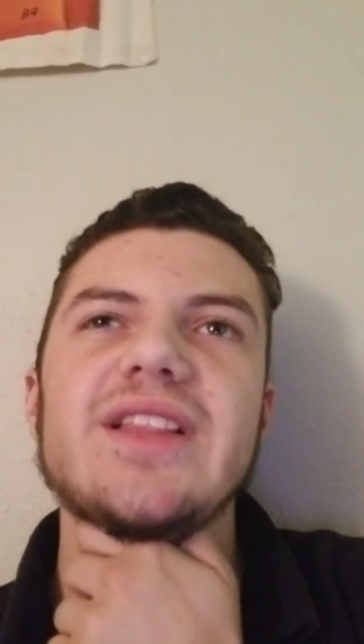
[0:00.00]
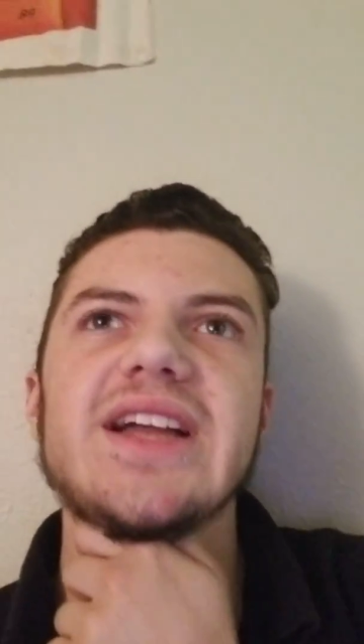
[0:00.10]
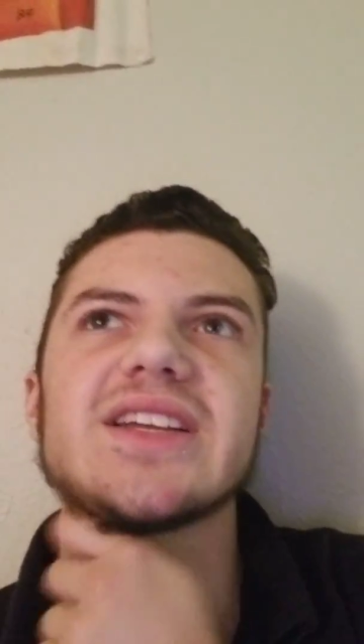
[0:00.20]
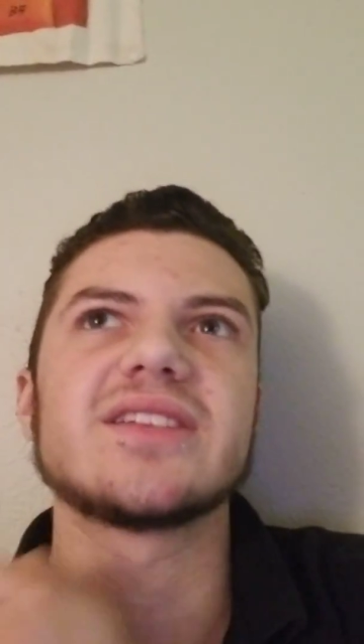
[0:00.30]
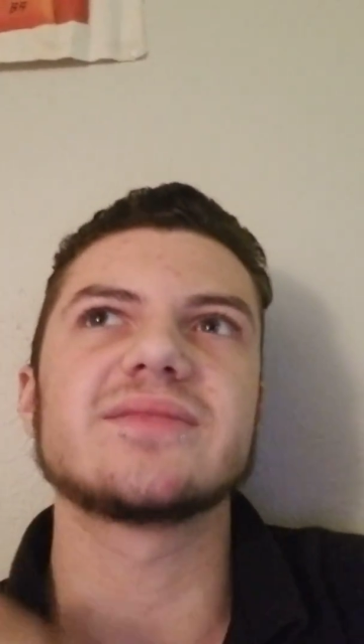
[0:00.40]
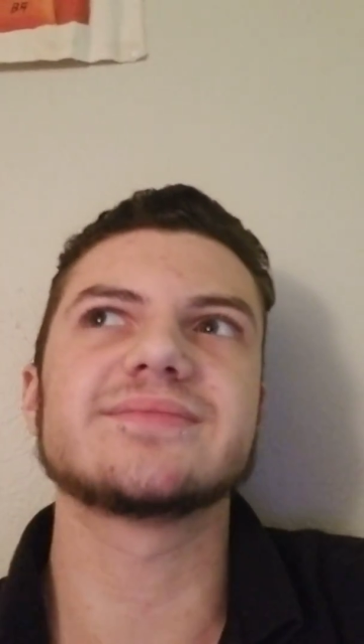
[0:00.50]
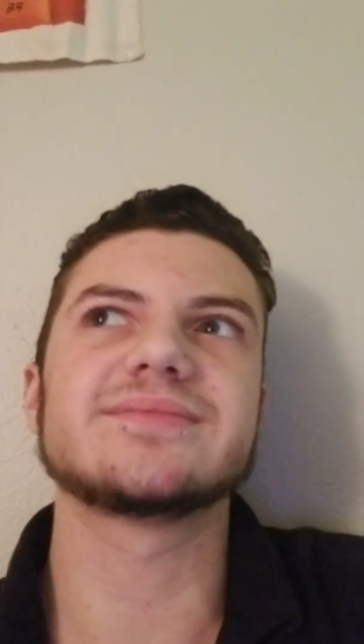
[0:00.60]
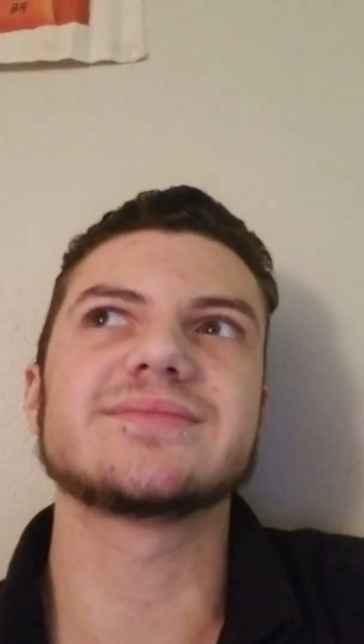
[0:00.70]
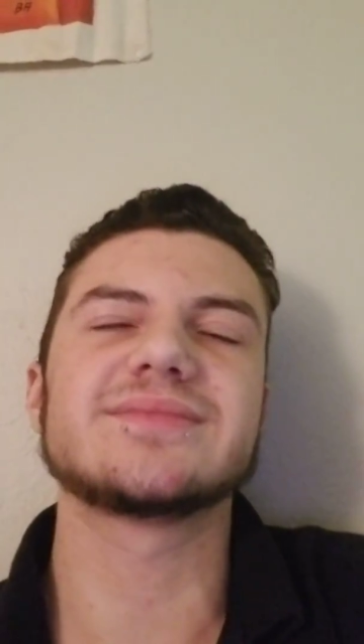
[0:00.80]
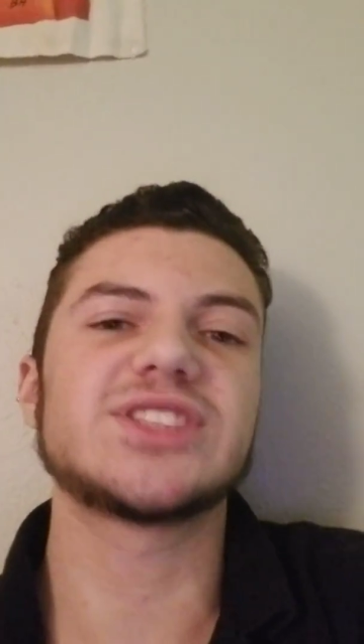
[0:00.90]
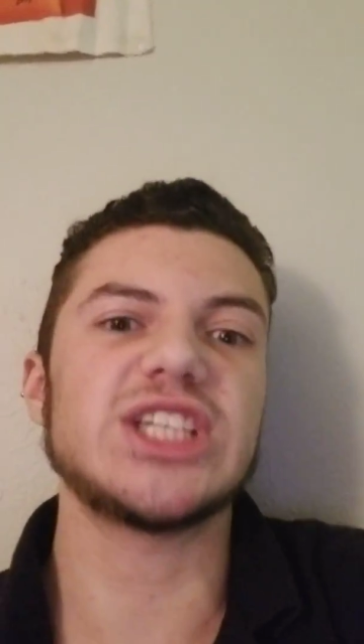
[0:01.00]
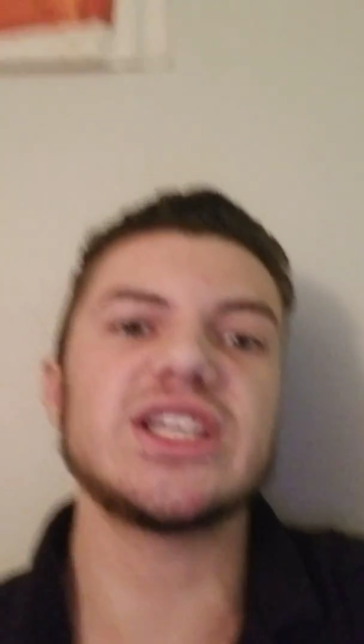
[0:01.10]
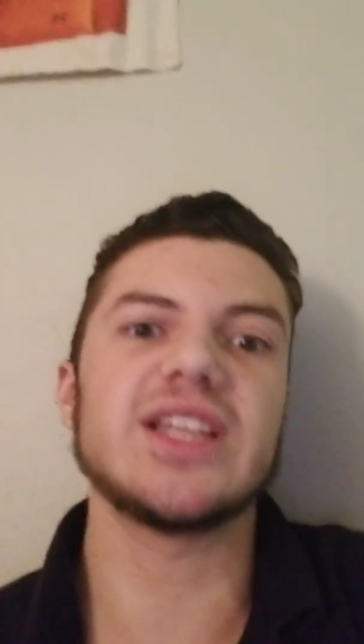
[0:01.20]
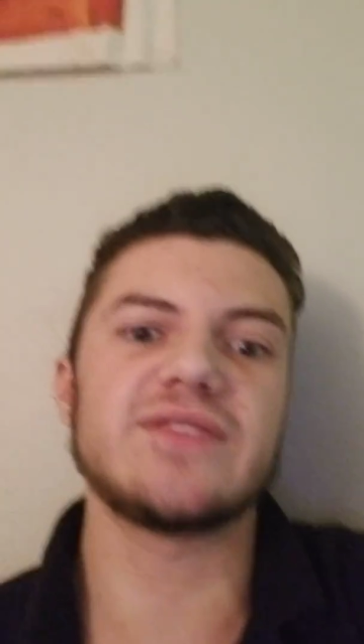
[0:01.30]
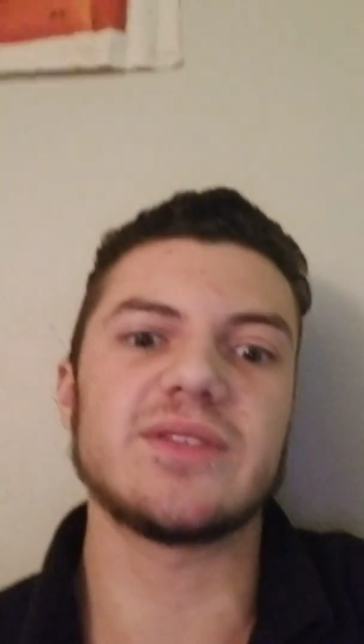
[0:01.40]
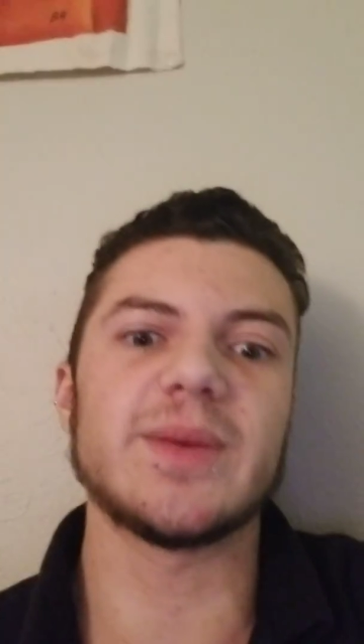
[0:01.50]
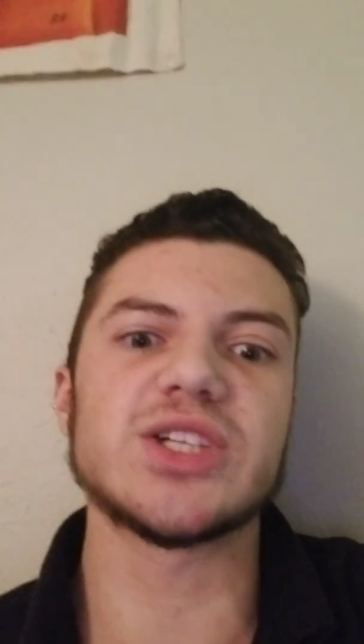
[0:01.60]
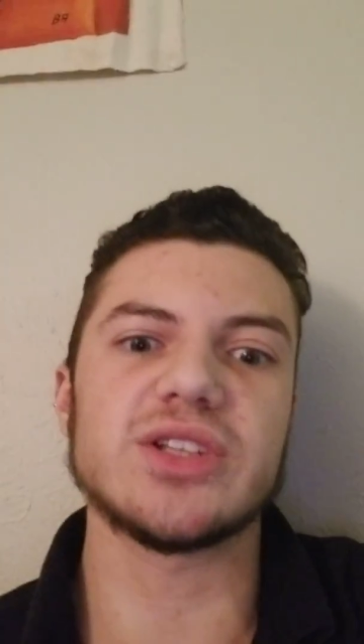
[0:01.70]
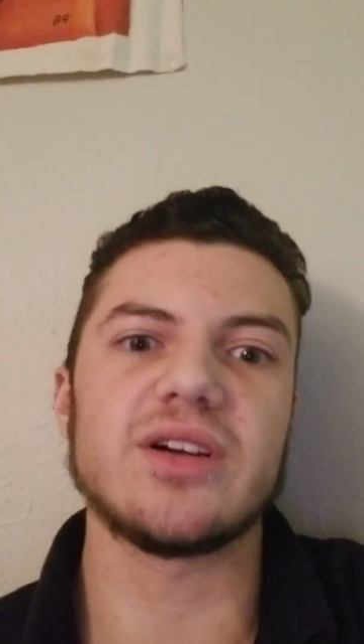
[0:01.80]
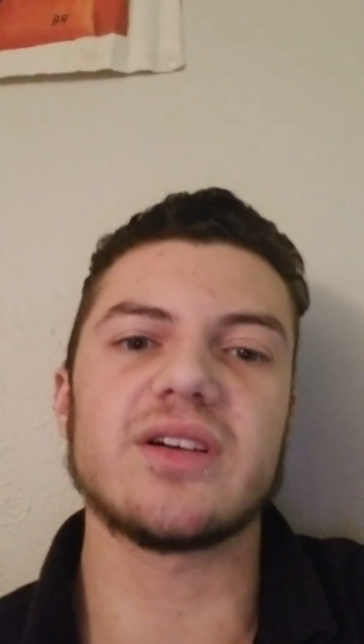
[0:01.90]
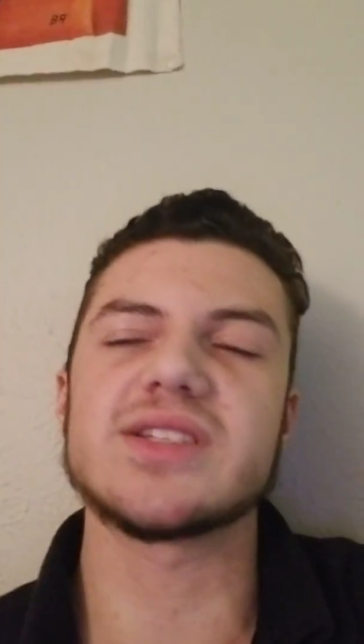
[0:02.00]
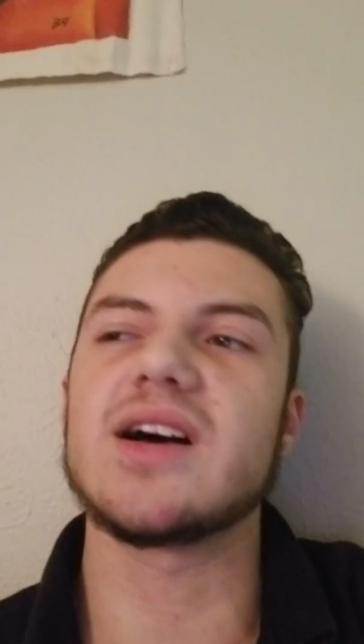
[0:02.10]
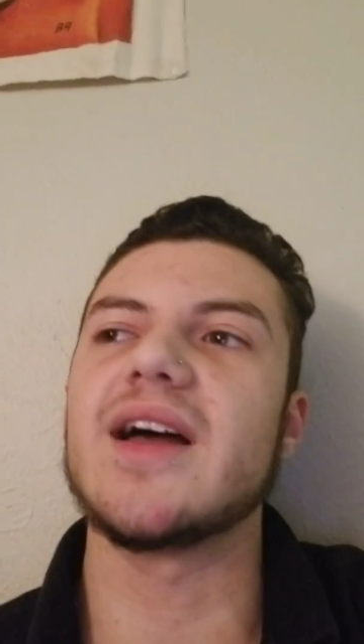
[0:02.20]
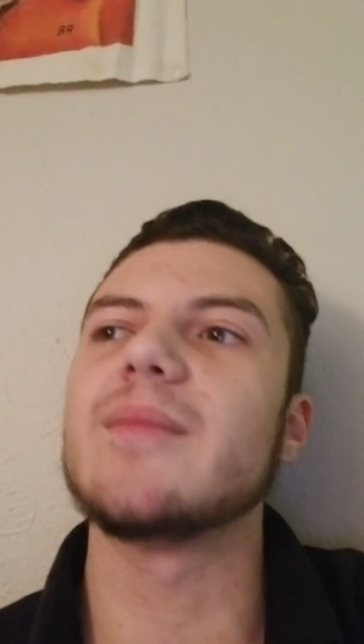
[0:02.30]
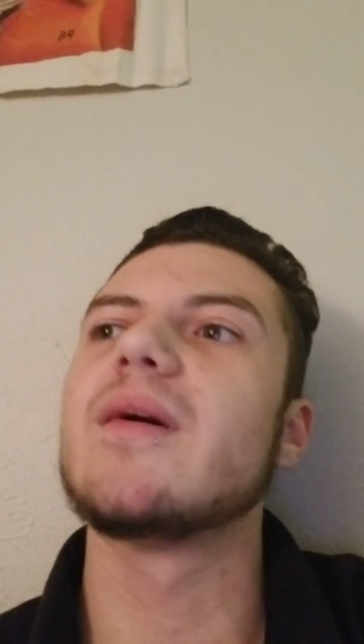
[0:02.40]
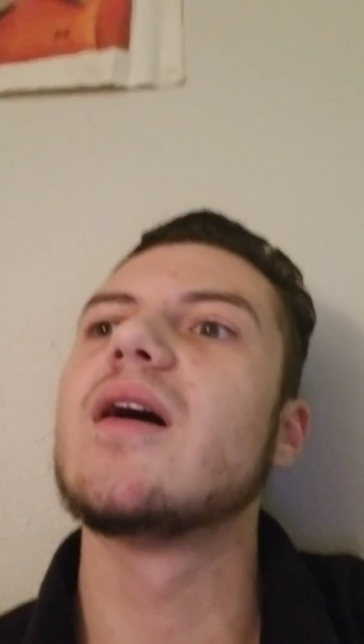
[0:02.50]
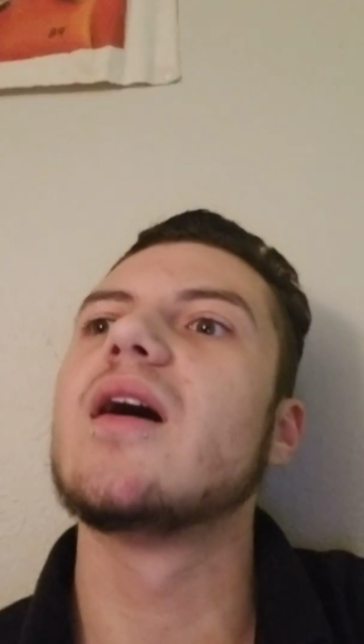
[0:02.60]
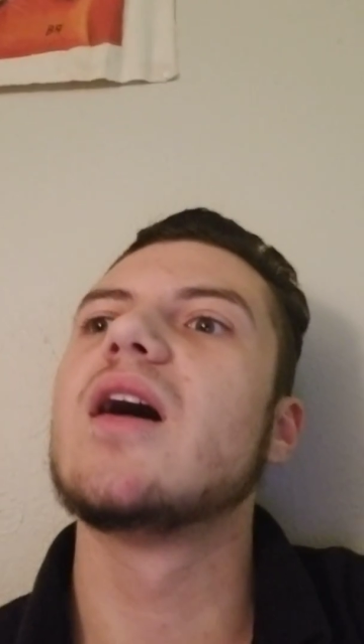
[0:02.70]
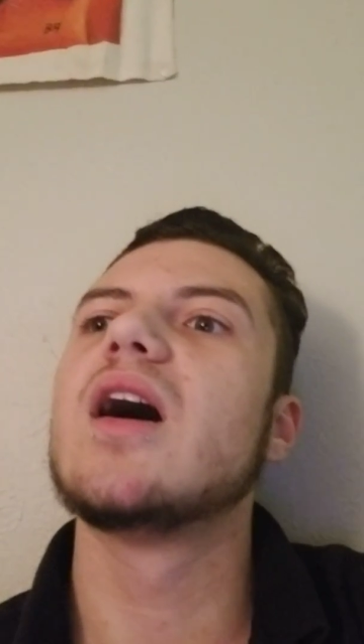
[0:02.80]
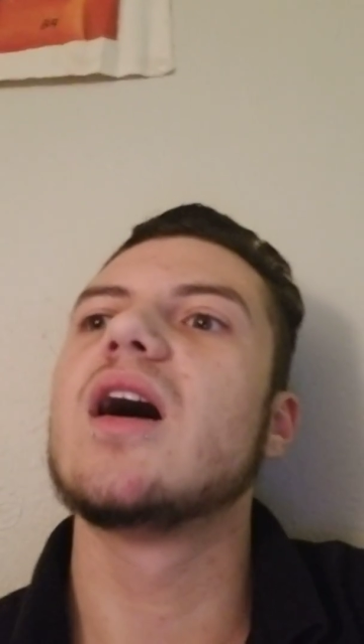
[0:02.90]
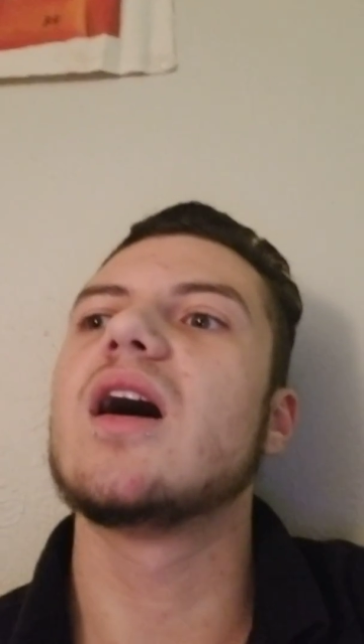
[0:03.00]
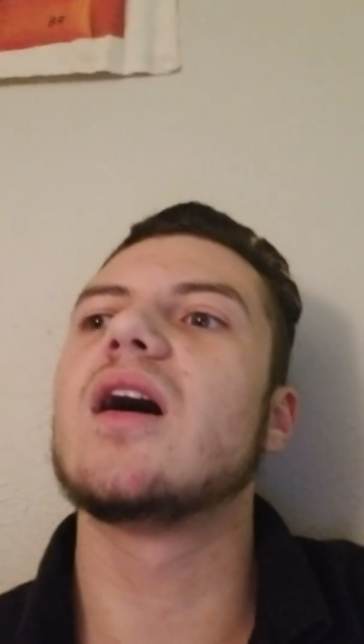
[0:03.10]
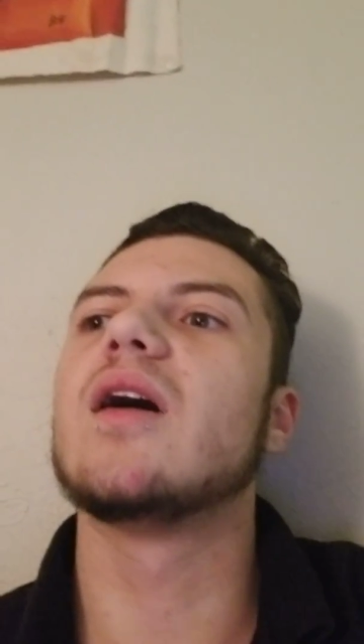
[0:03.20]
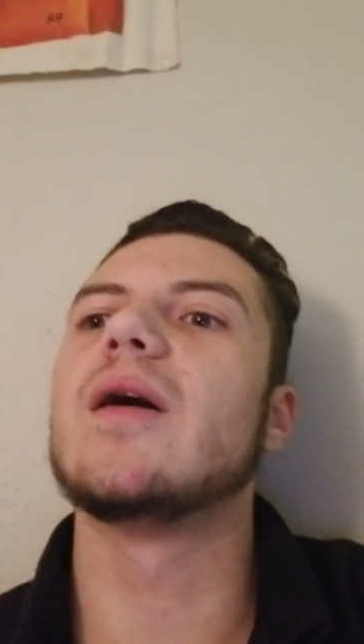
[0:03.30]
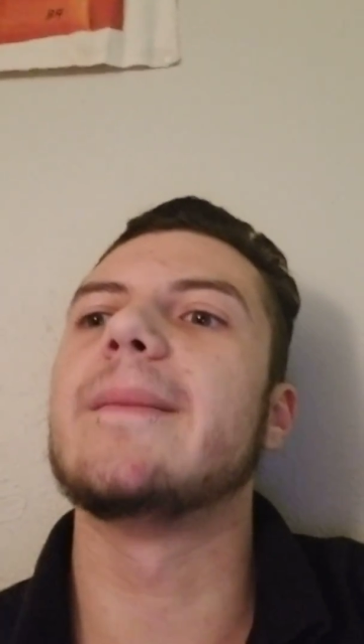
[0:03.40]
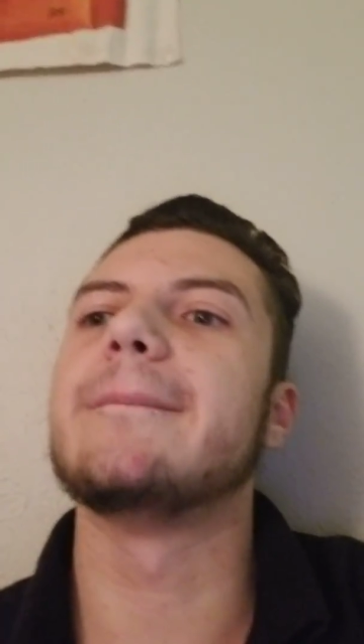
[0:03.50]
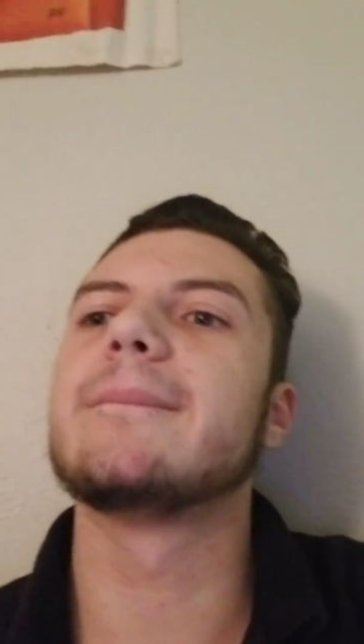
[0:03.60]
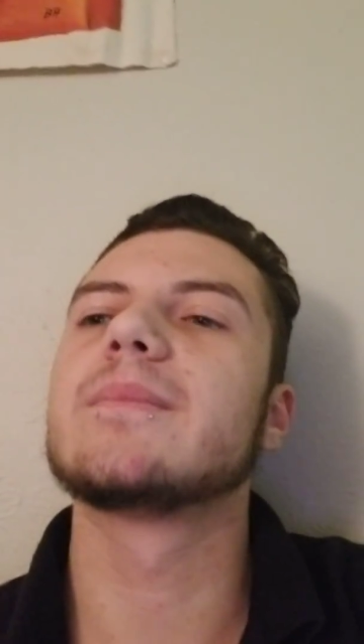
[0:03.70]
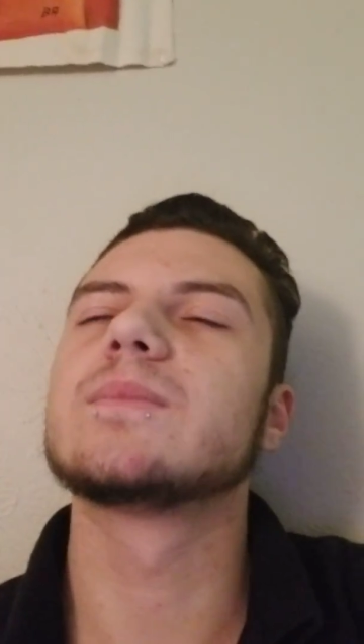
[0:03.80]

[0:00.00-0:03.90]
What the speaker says: Like, she lived a much longer time. And